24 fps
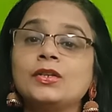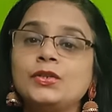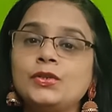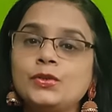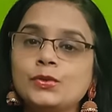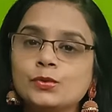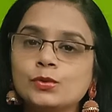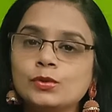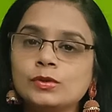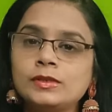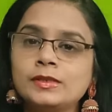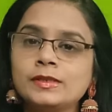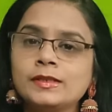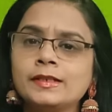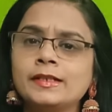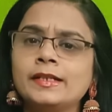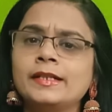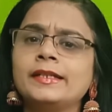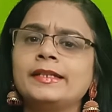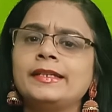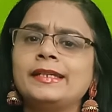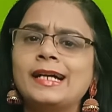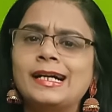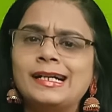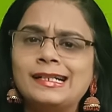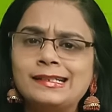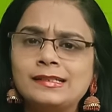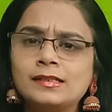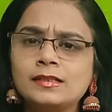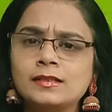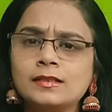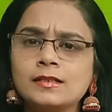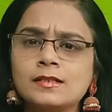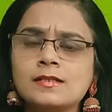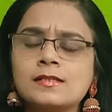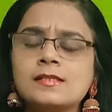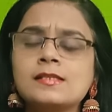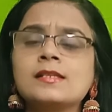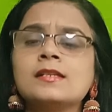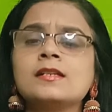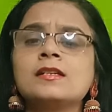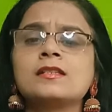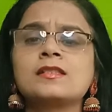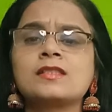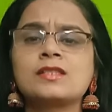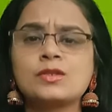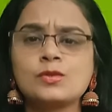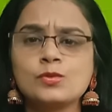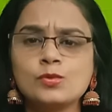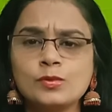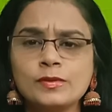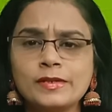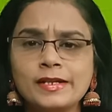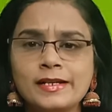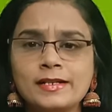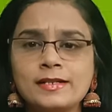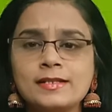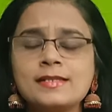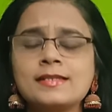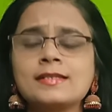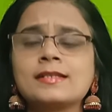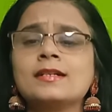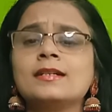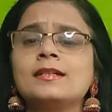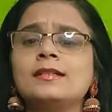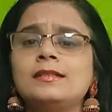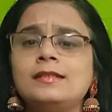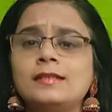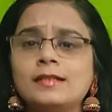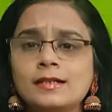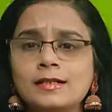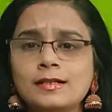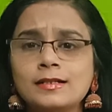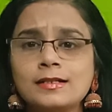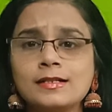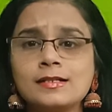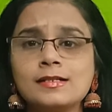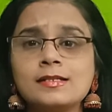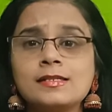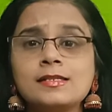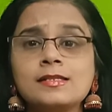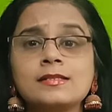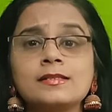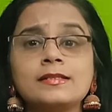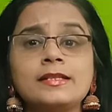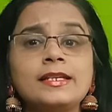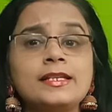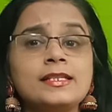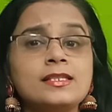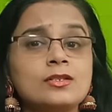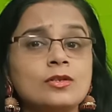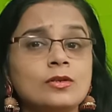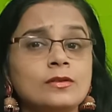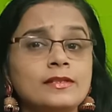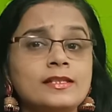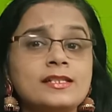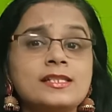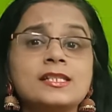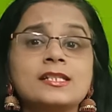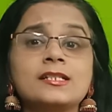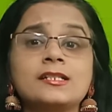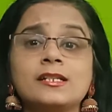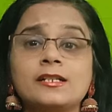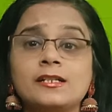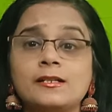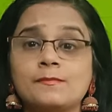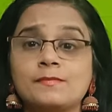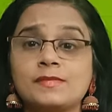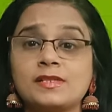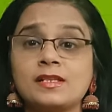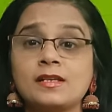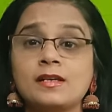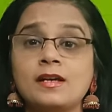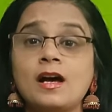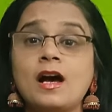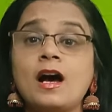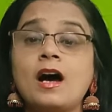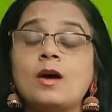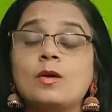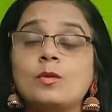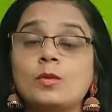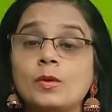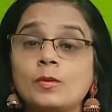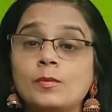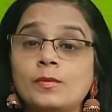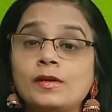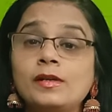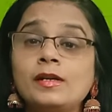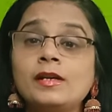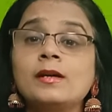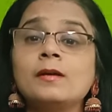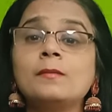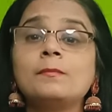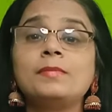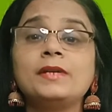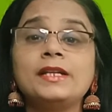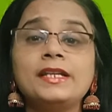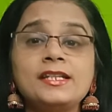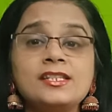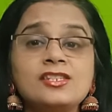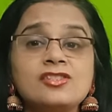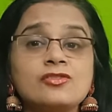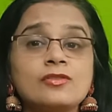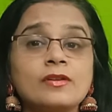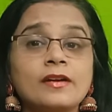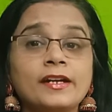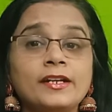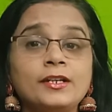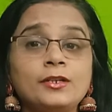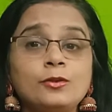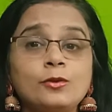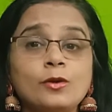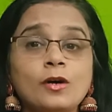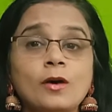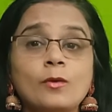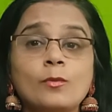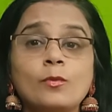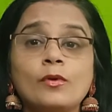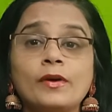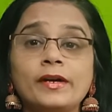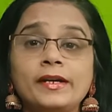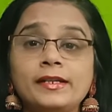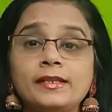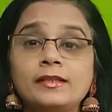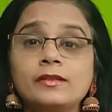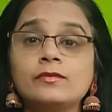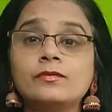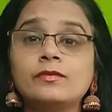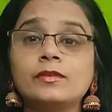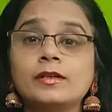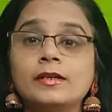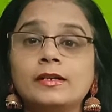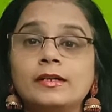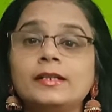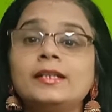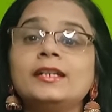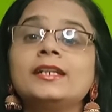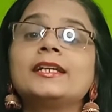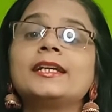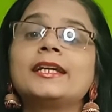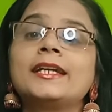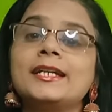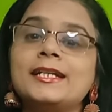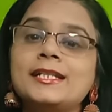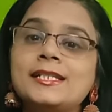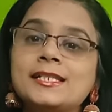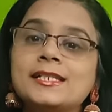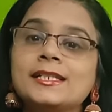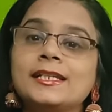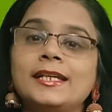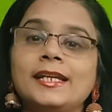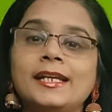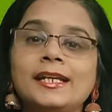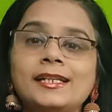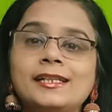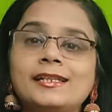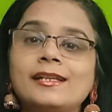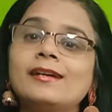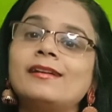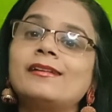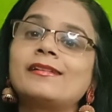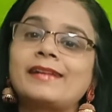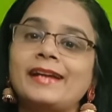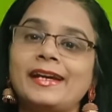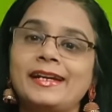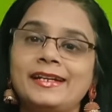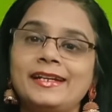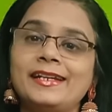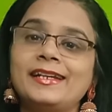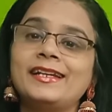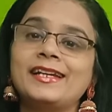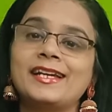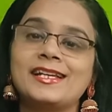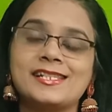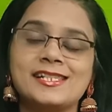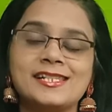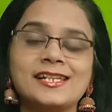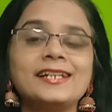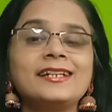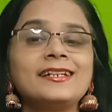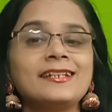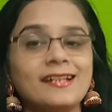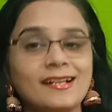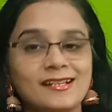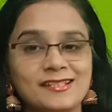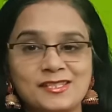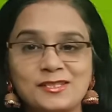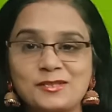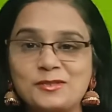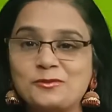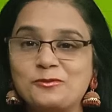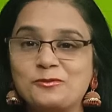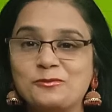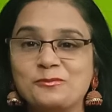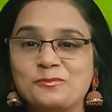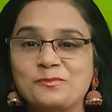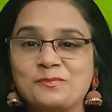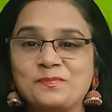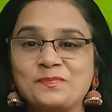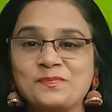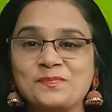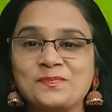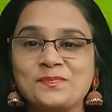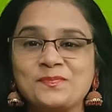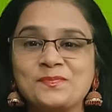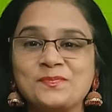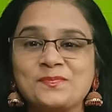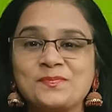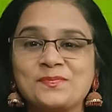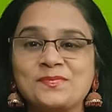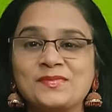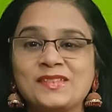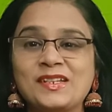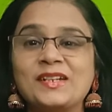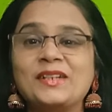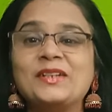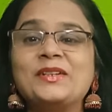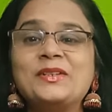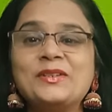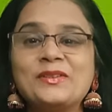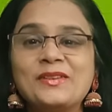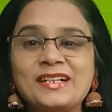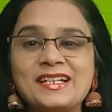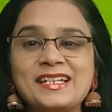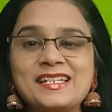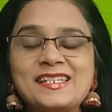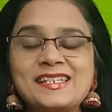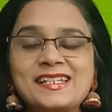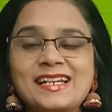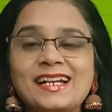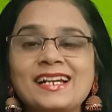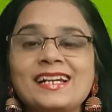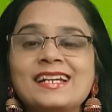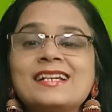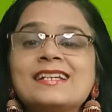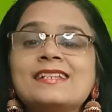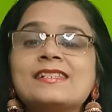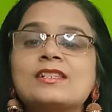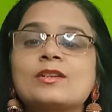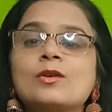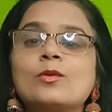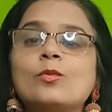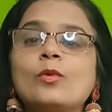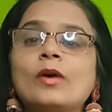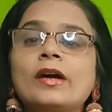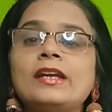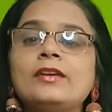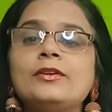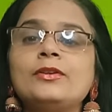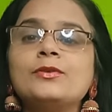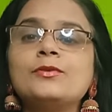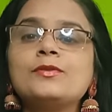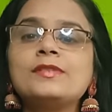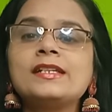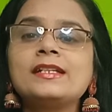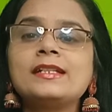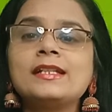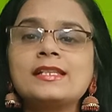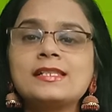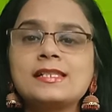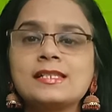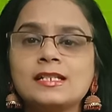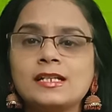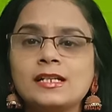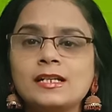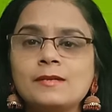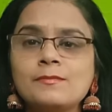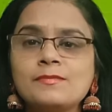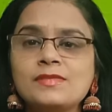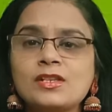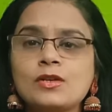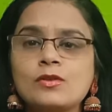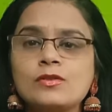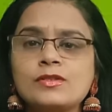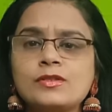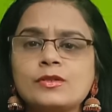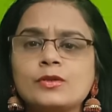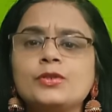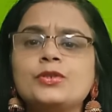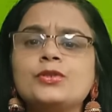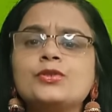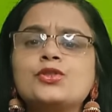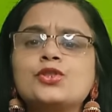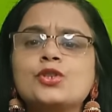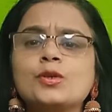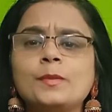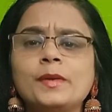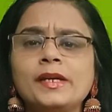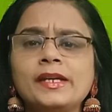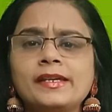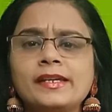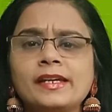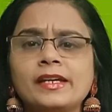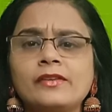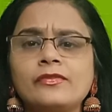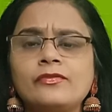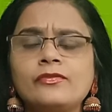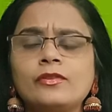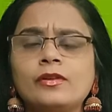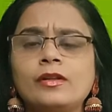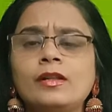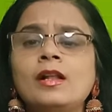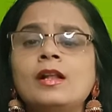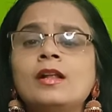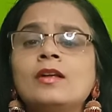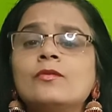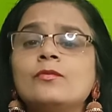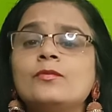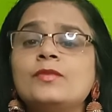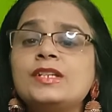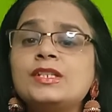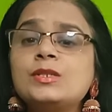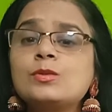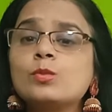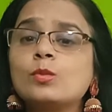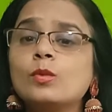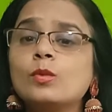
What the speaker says: youth, young learners, students, learners, these are all the synonyms. However, please try to avoid the word kids in the writing essay task 2. Do you understand? So while using the synonyms also, you should be careful which